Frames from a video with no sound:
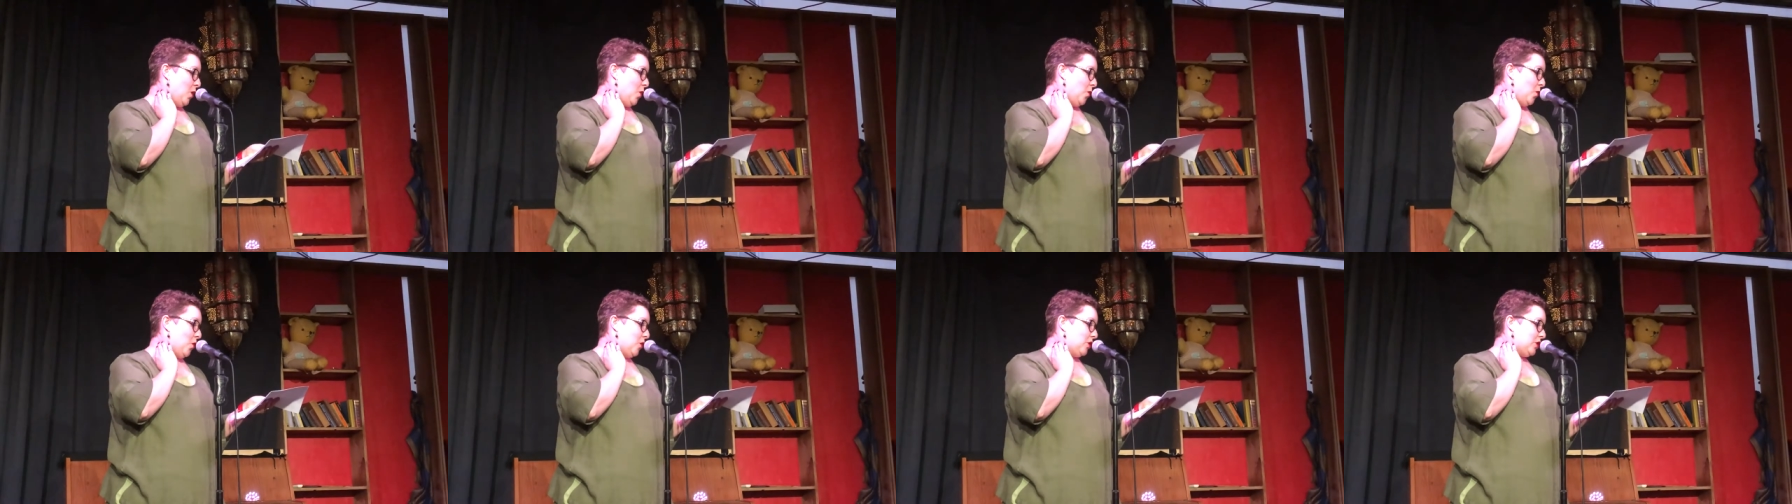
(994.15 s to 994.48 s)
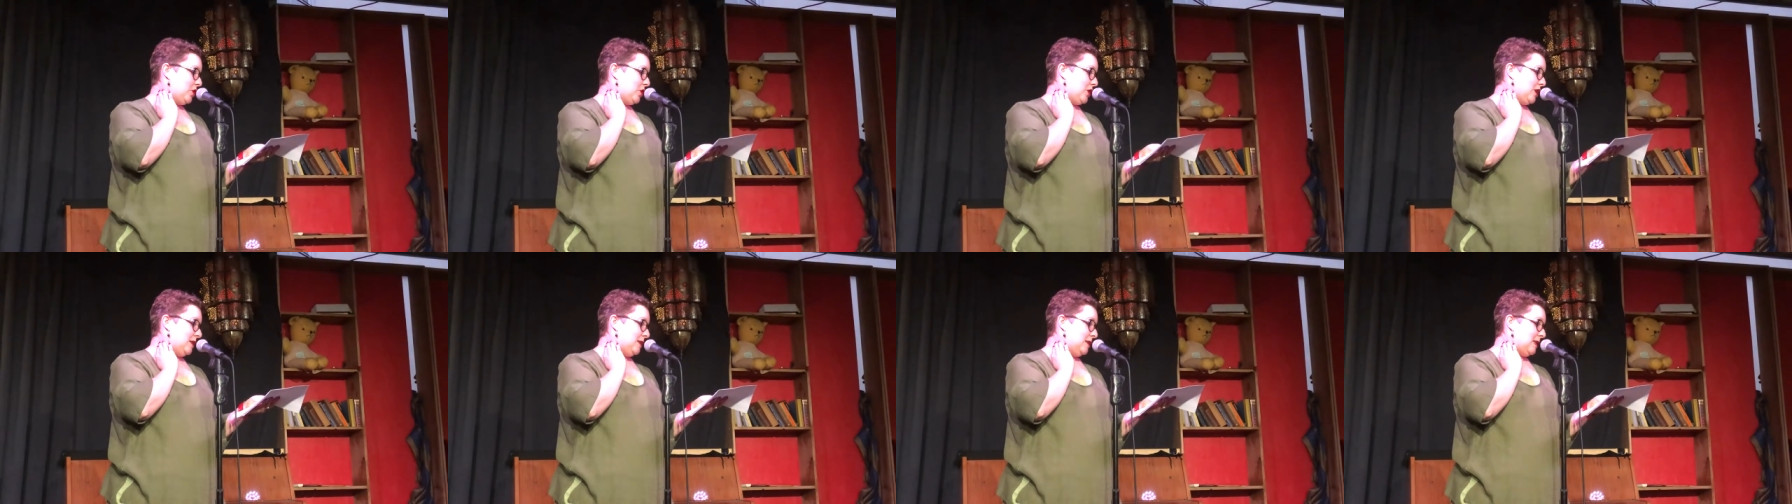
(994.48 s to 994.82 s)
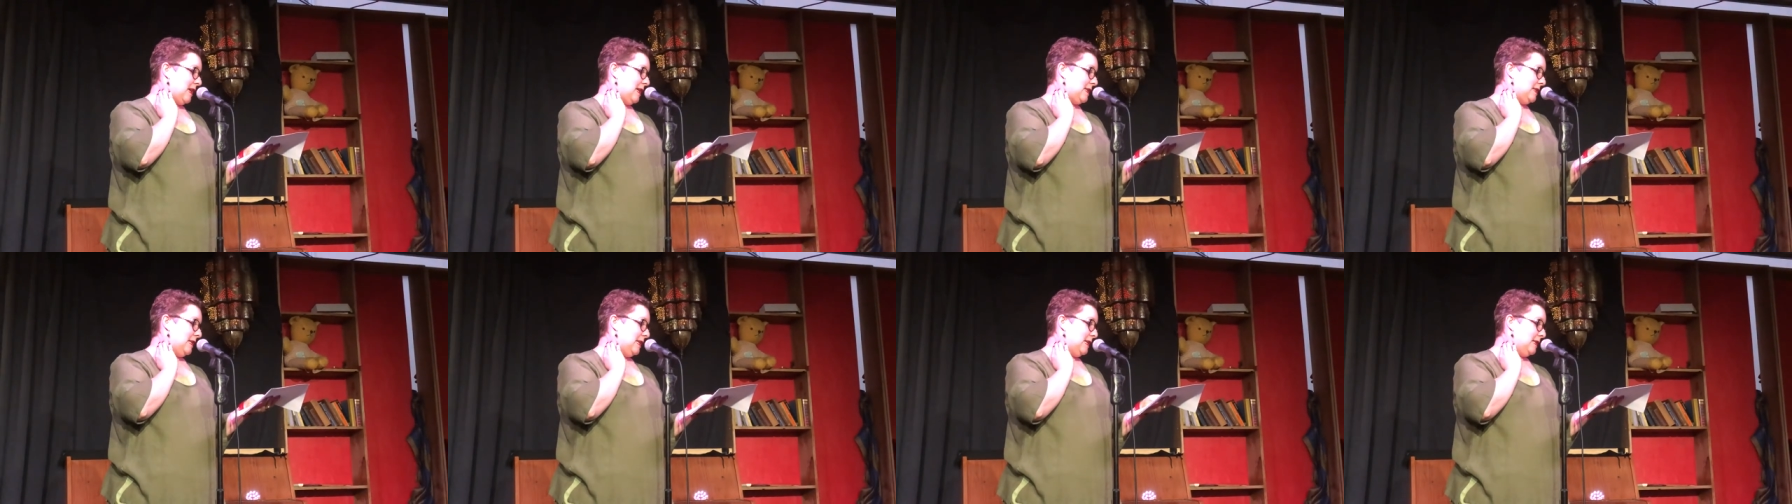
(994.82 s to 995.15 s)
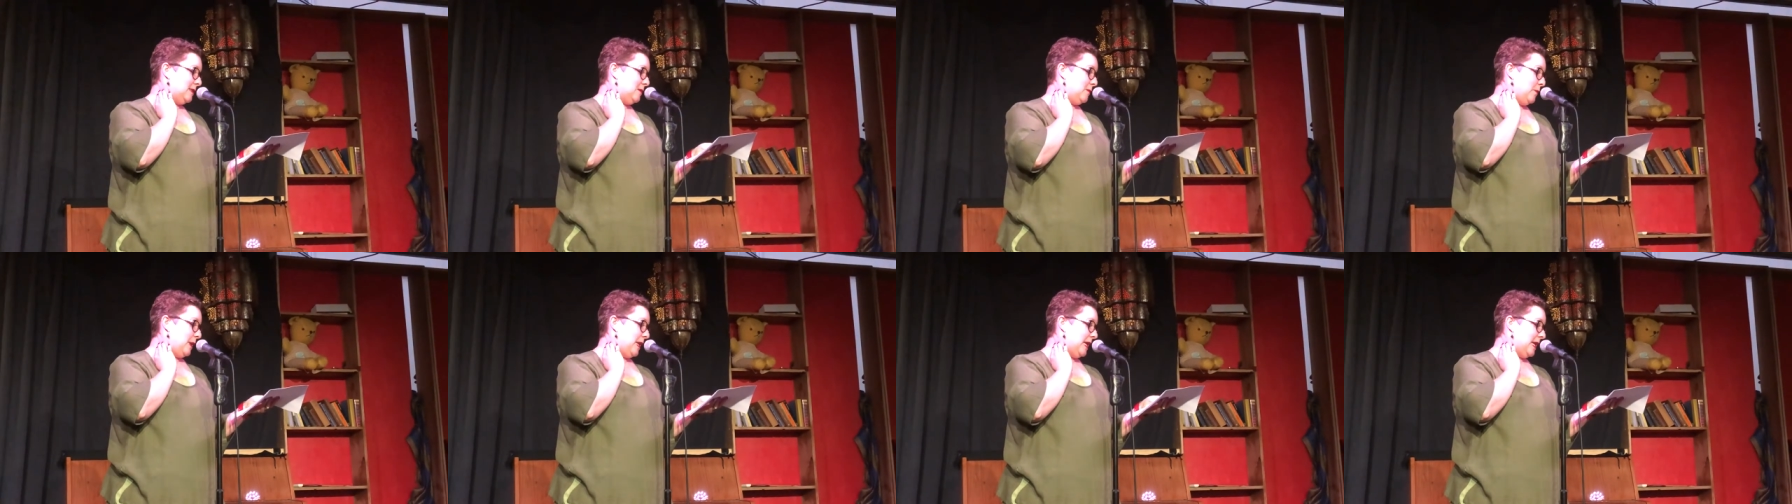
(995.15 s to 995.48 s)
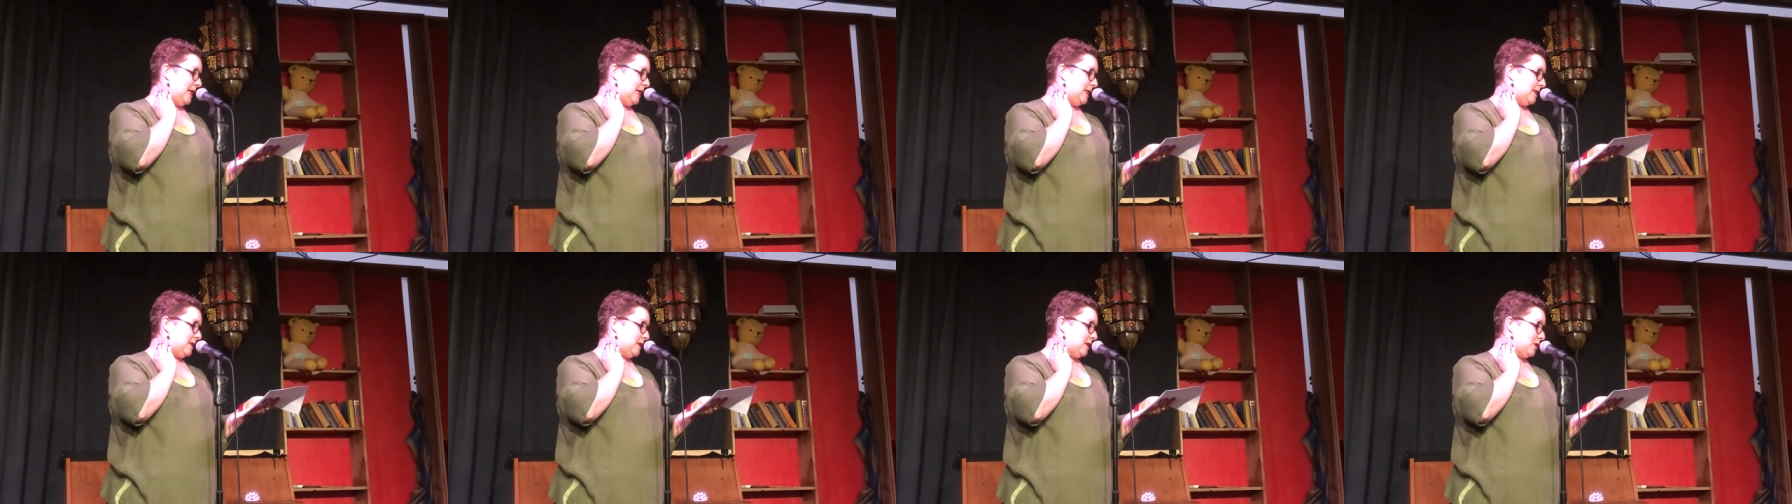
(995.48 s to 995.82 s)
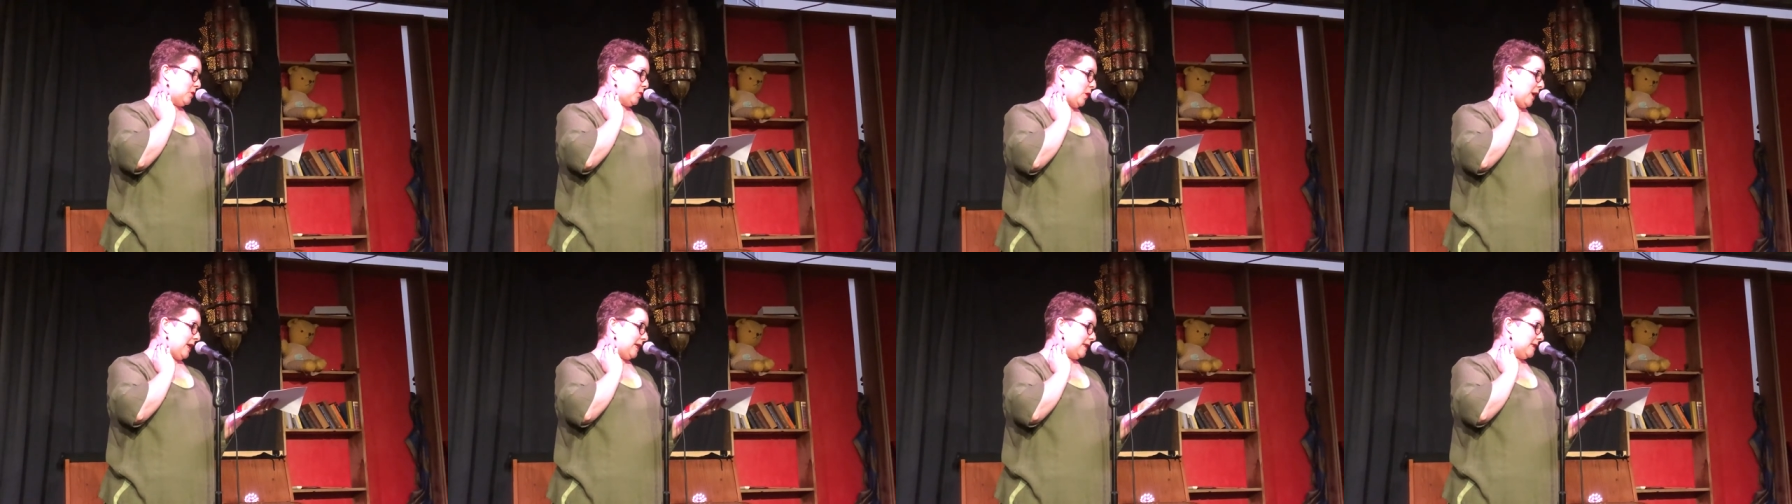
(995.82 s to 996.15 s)
watches as his beads
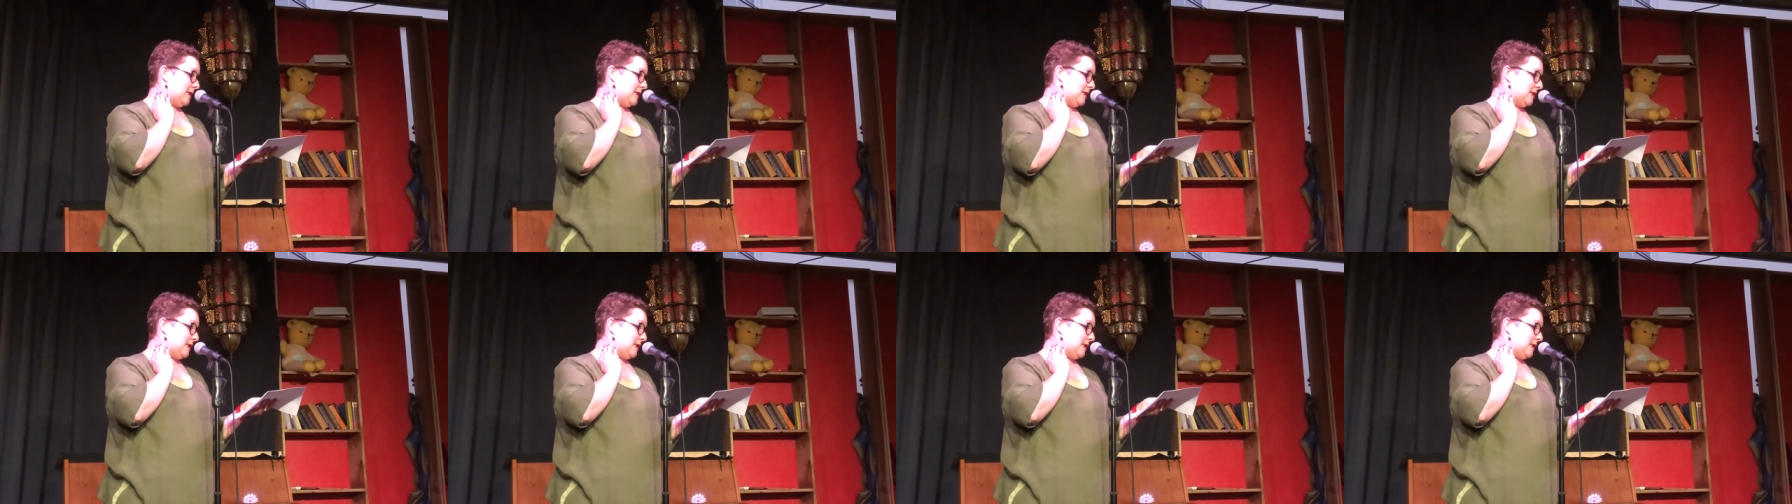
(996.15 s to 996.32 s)
sweat,